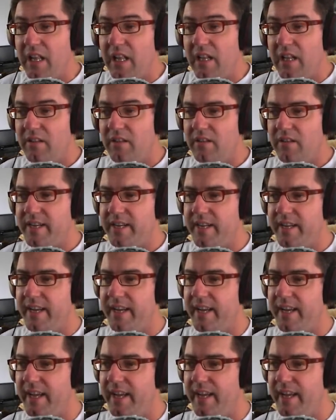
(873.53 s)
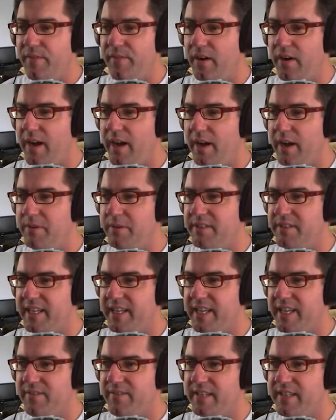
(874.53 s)
Look, if I was to
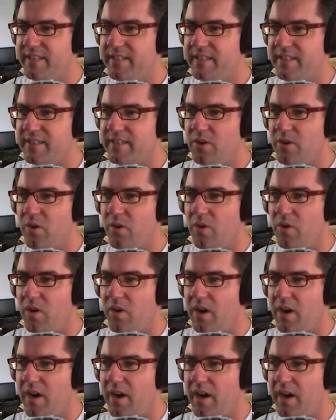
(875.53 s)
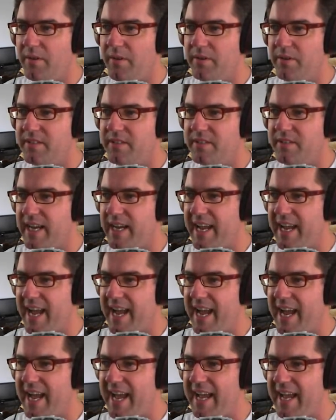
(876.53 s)
give this a score, I would say
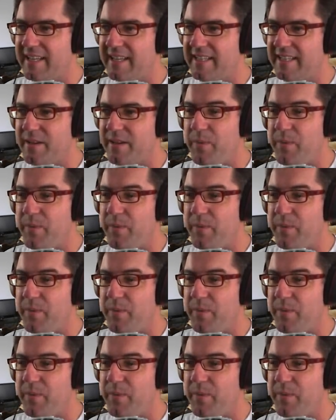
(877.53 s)
as...